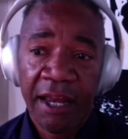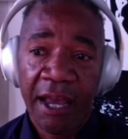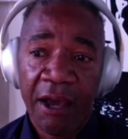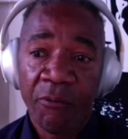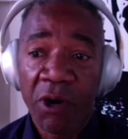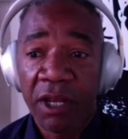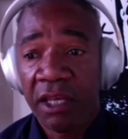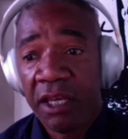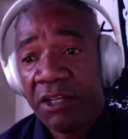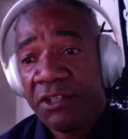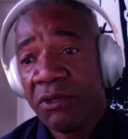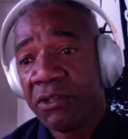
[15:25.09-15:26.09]
And one of the
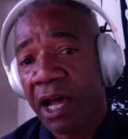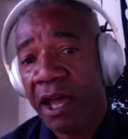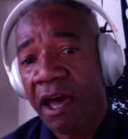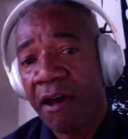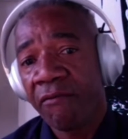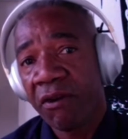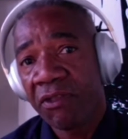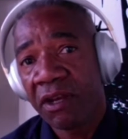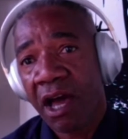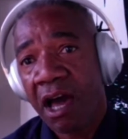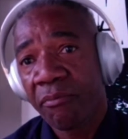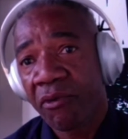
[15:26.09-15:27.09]
issues I have with the
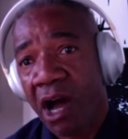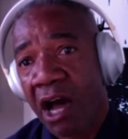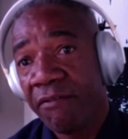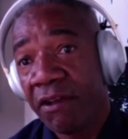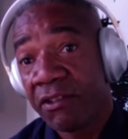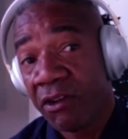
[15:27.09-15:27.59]
nonprofits